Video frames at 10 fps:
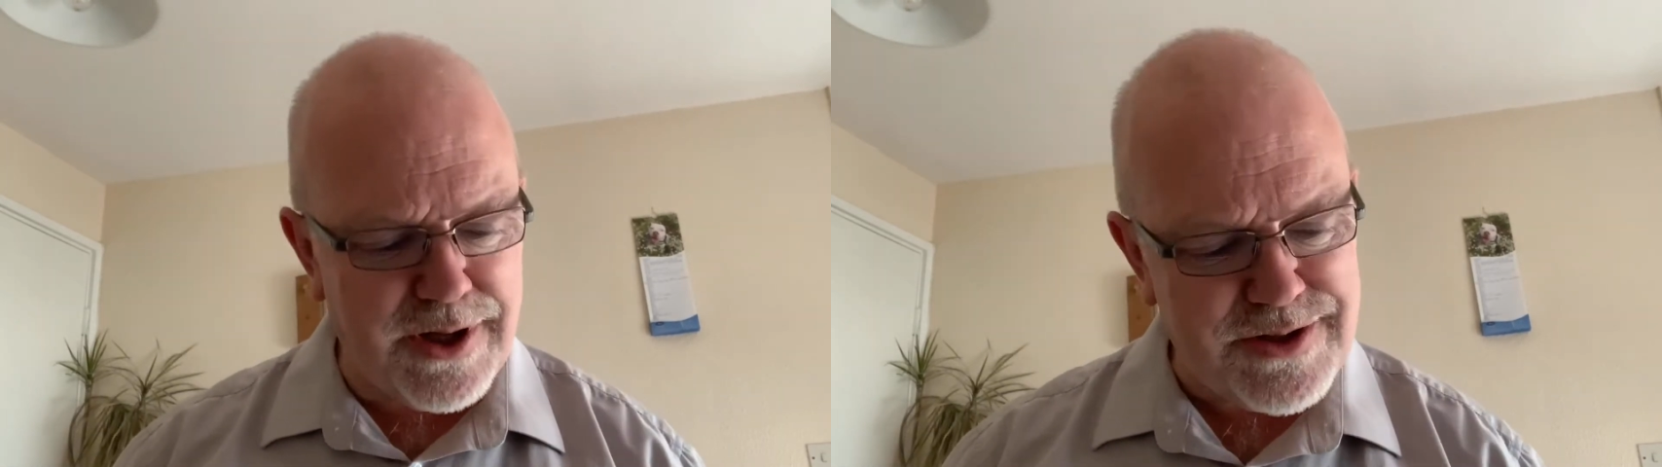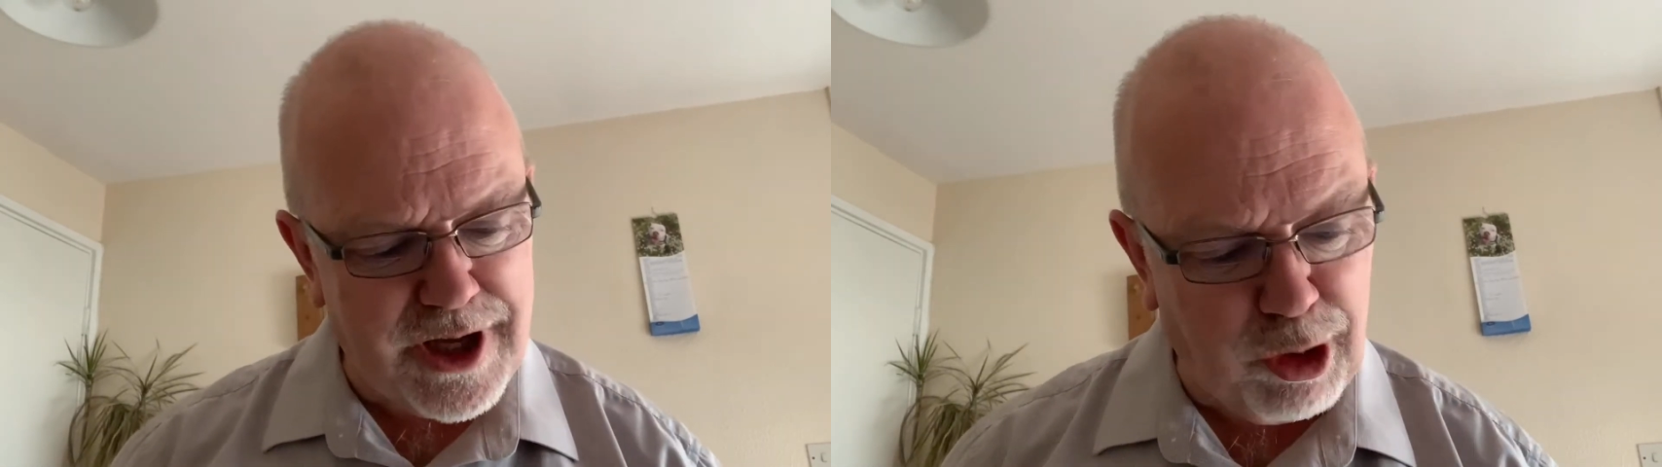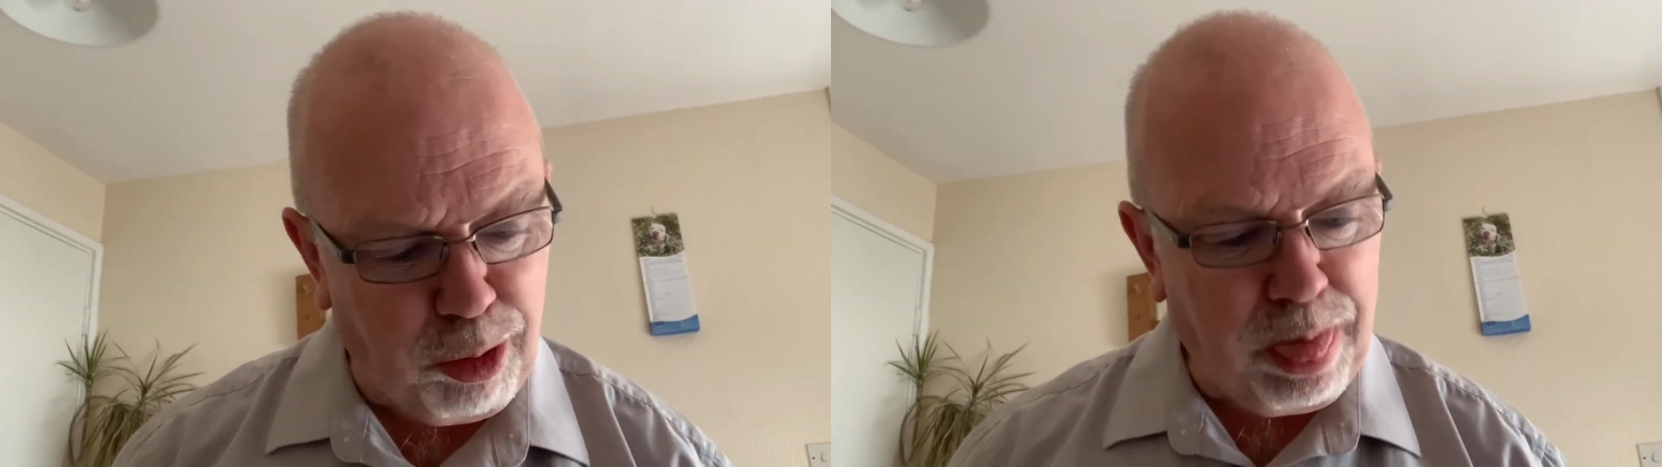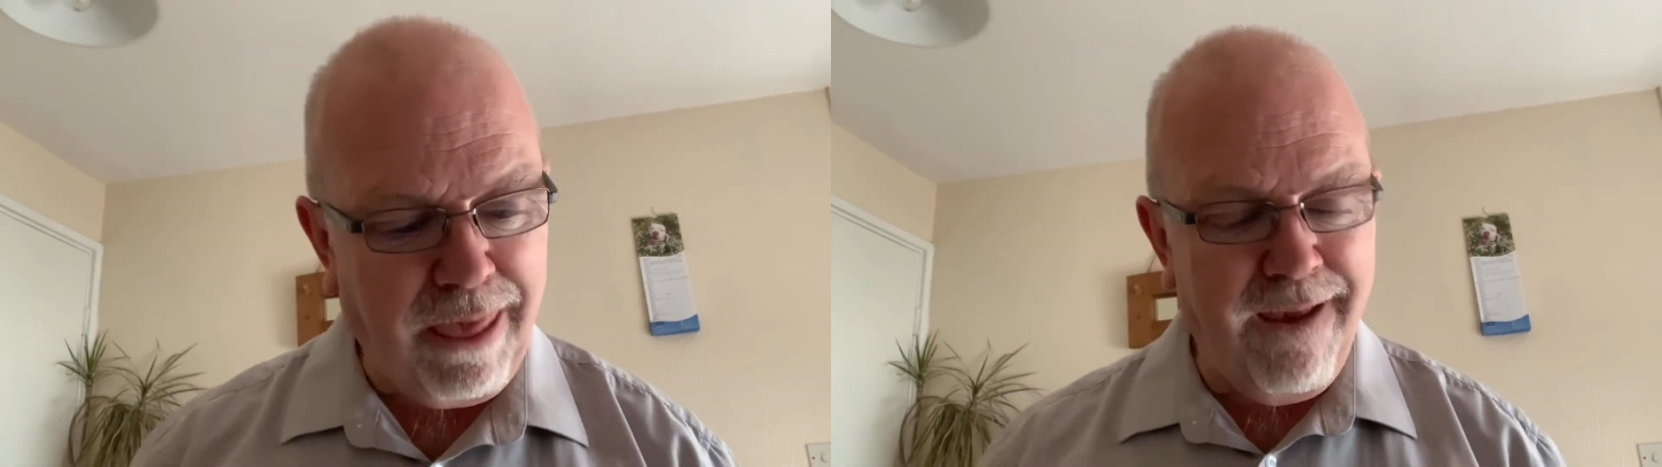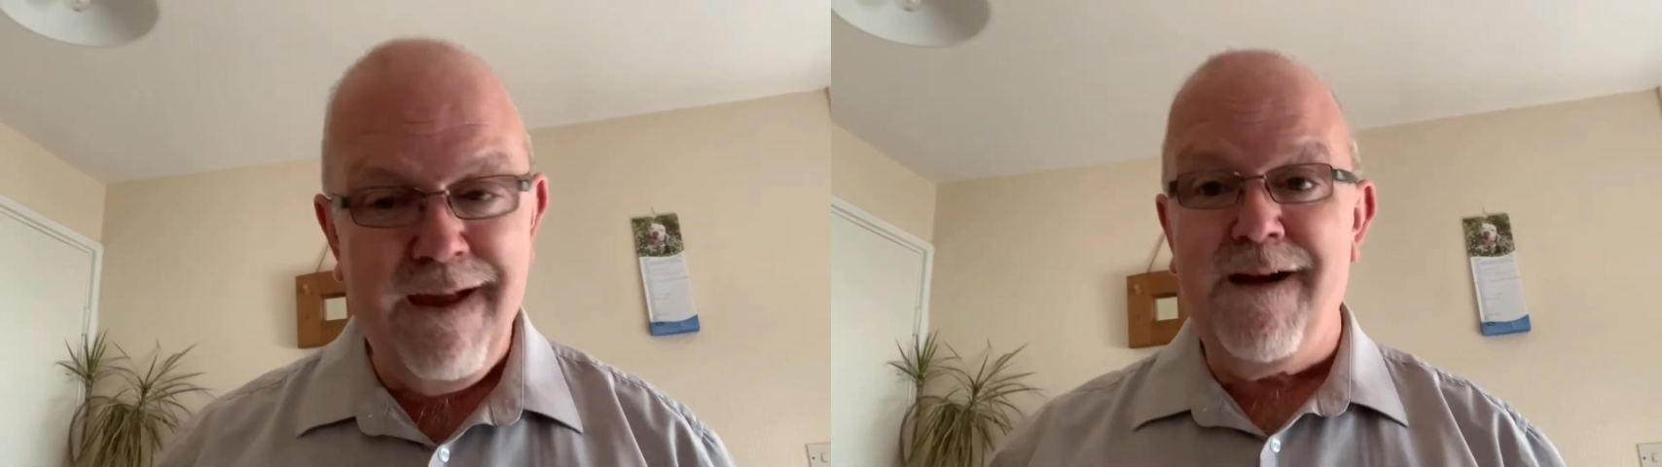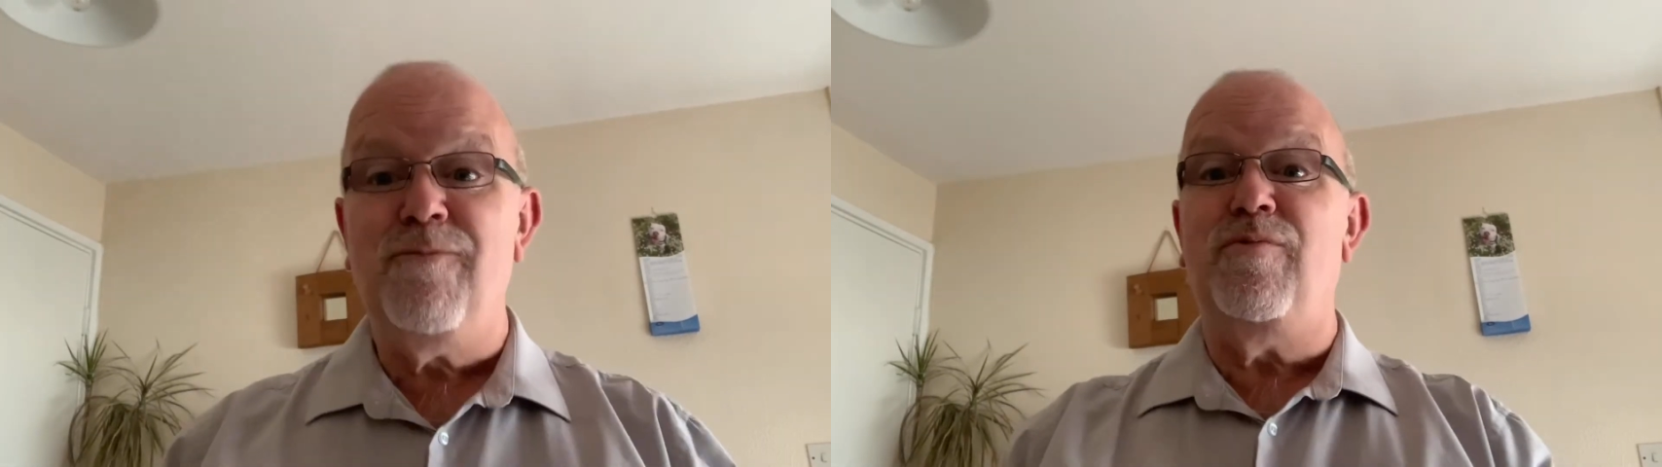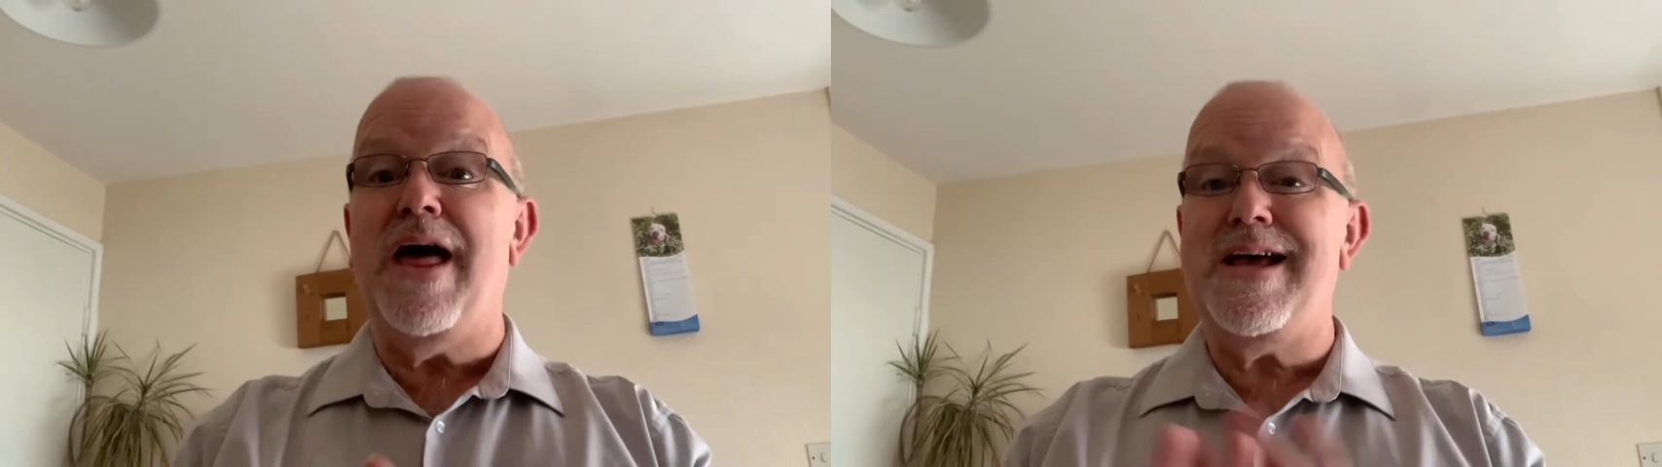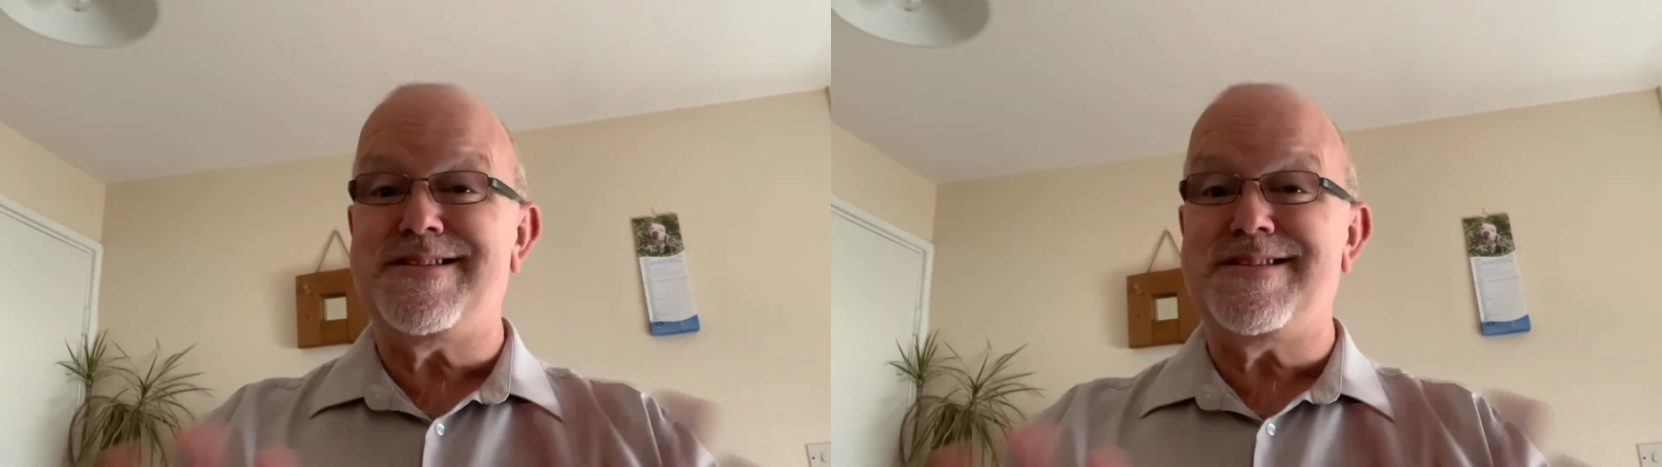say. That's the